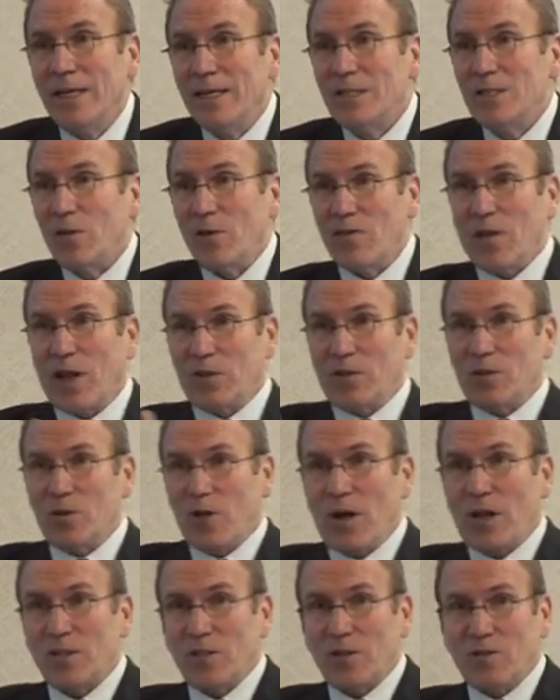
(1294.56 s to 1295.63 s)
So you've got the
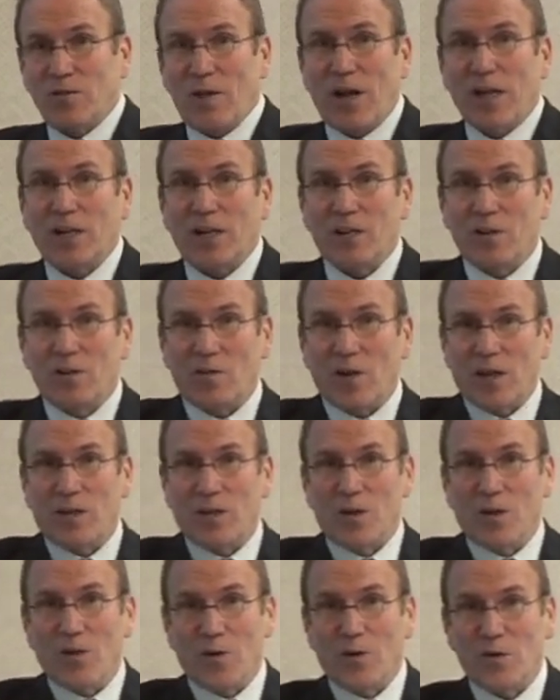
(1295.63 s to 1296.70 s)
dogs that are fighting, and you've got
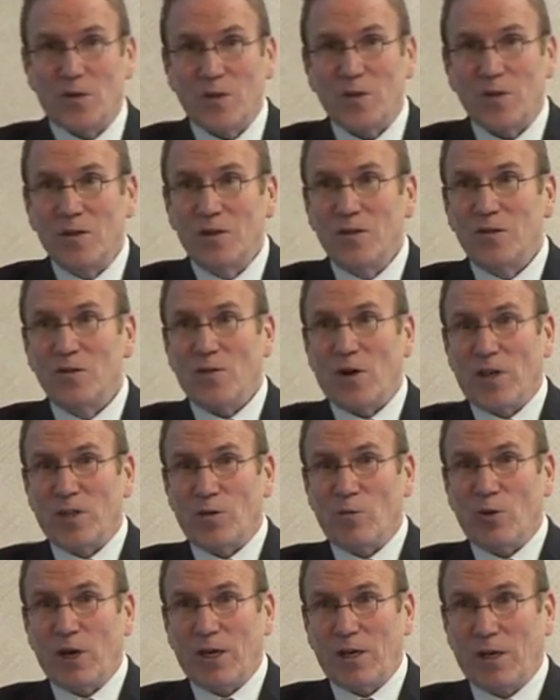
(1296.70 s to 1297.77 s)
the owners trying to
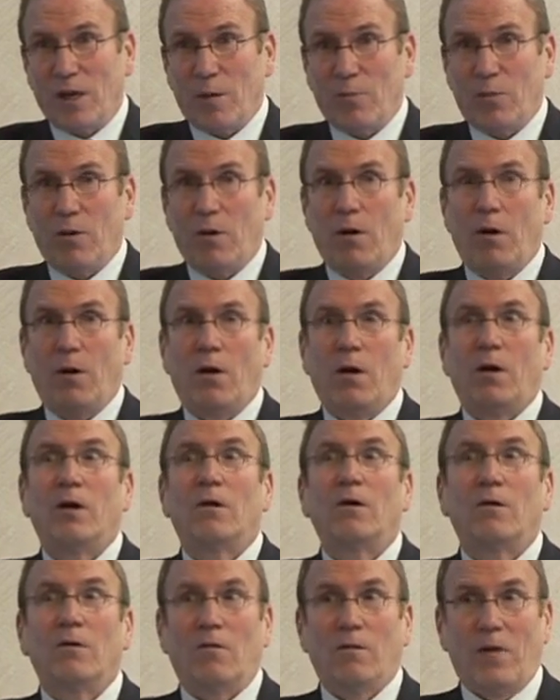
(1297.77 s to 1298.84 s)
break it up.
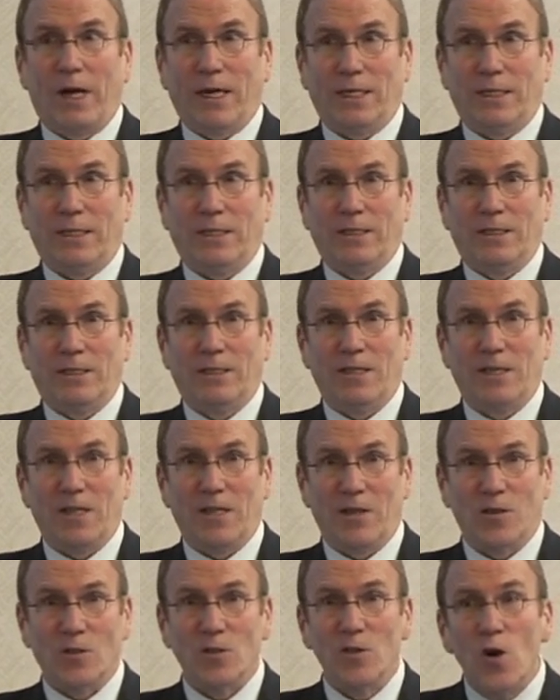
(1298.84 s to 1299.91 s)
Right.
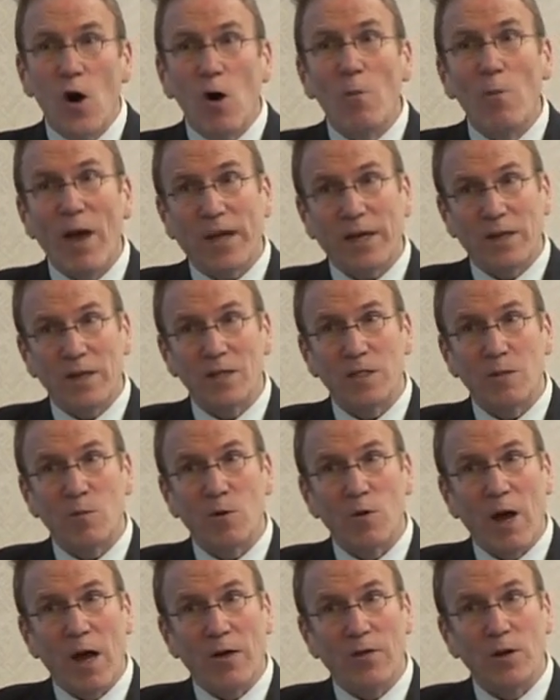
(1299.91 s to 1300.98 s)
And there's no mechanism
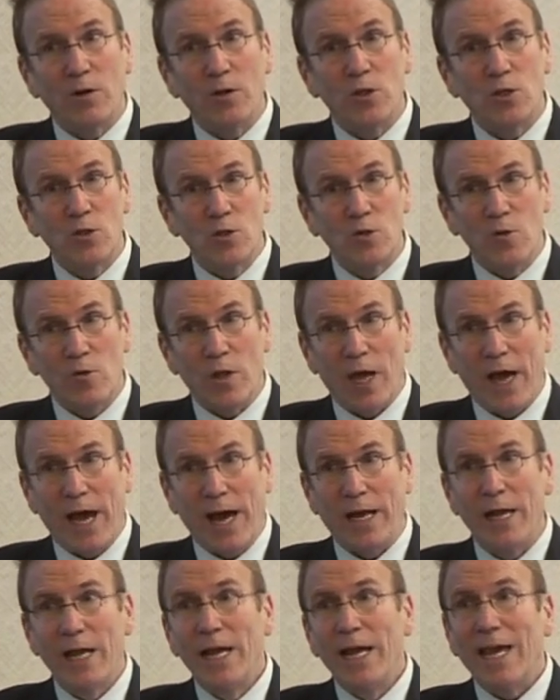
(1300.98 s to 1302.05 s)
around there to do
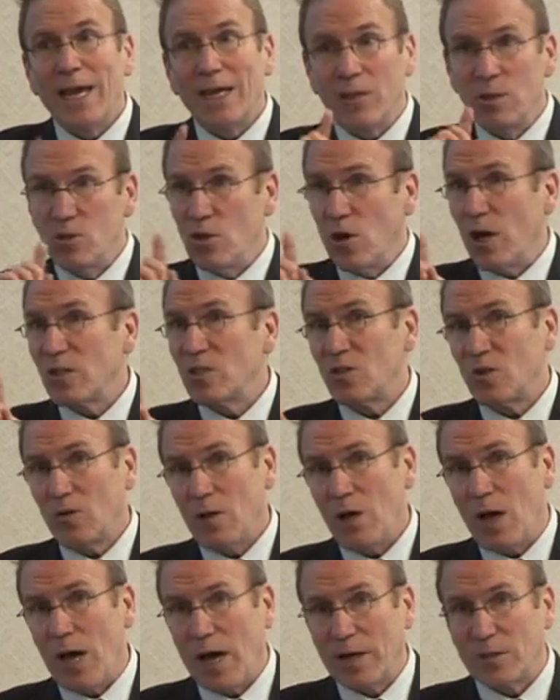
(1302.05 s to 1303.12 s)
that, and the dogs are
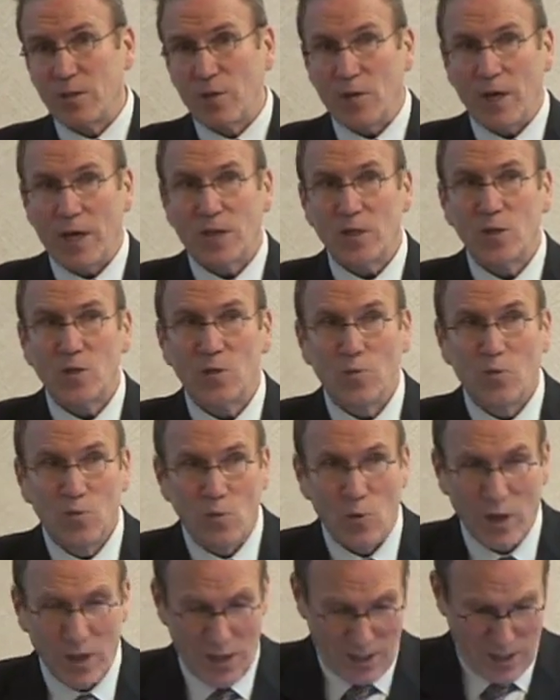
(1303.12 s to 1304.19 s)
locked. So that's
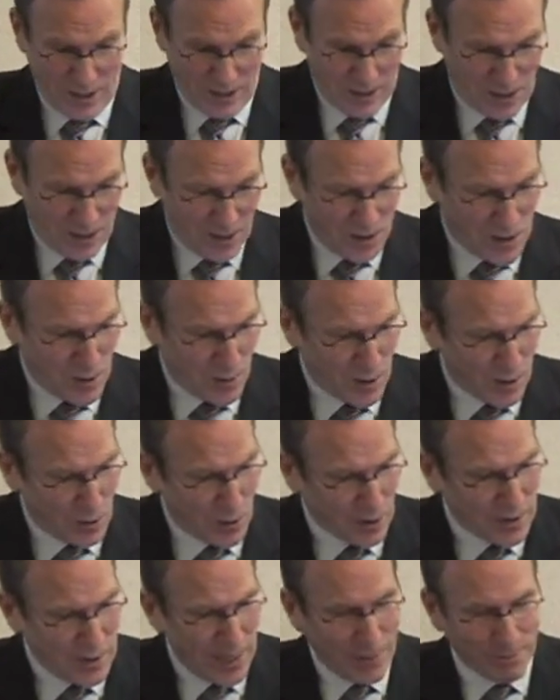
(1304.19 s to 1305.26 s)
one thing that needs to be
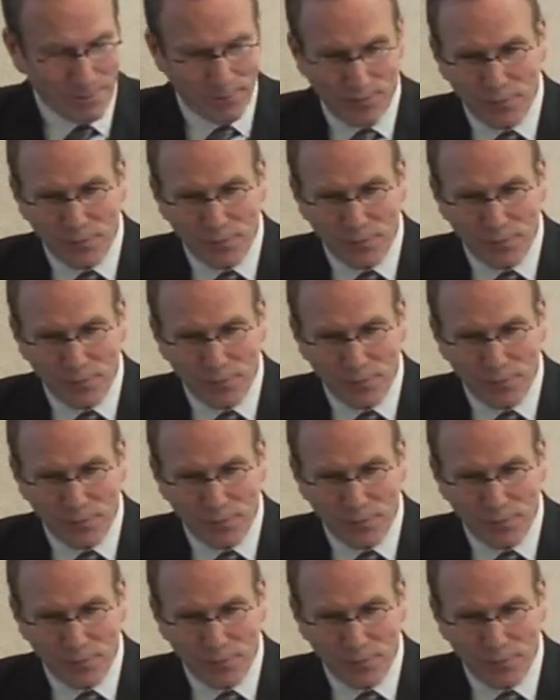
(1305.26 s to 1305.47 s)
looked at.